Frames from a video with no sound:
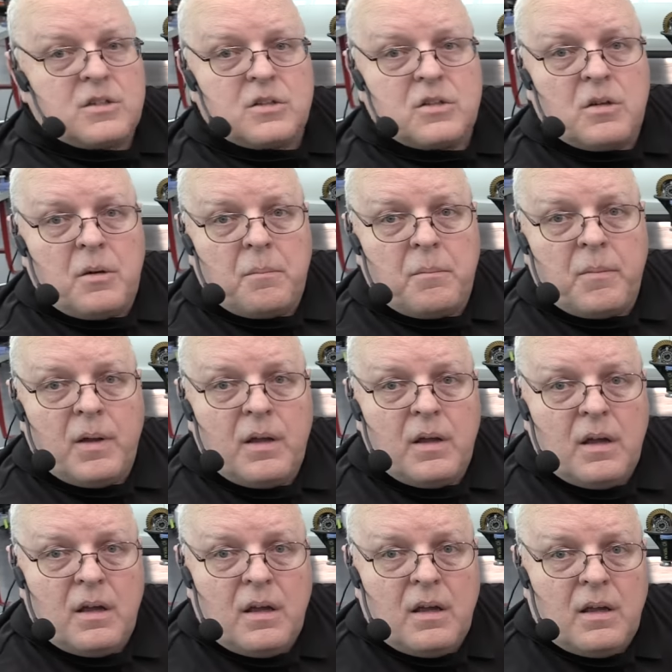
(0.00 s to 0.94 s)
some
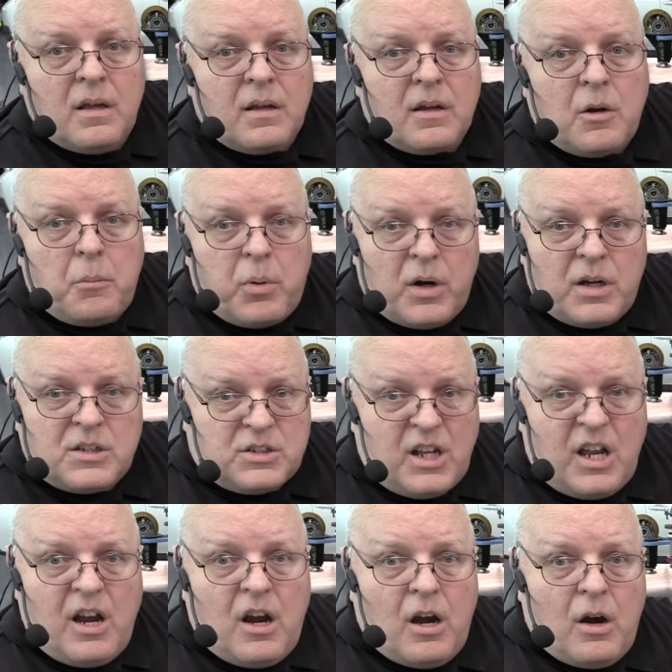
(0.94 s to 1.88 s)

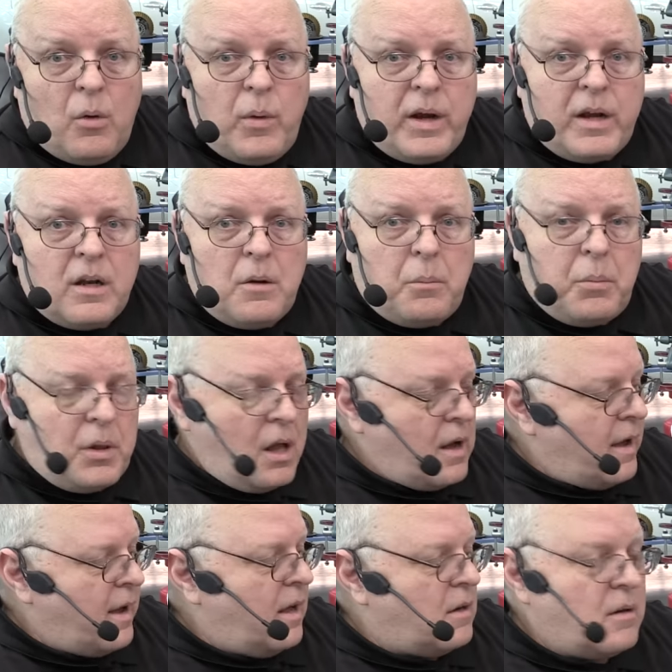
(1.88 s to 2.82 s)
compressed air, we can
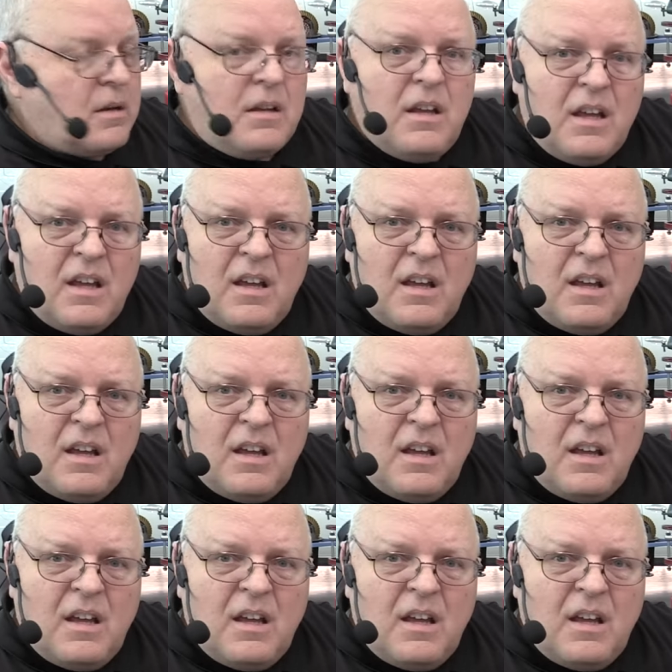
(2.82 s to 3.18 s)
apply it,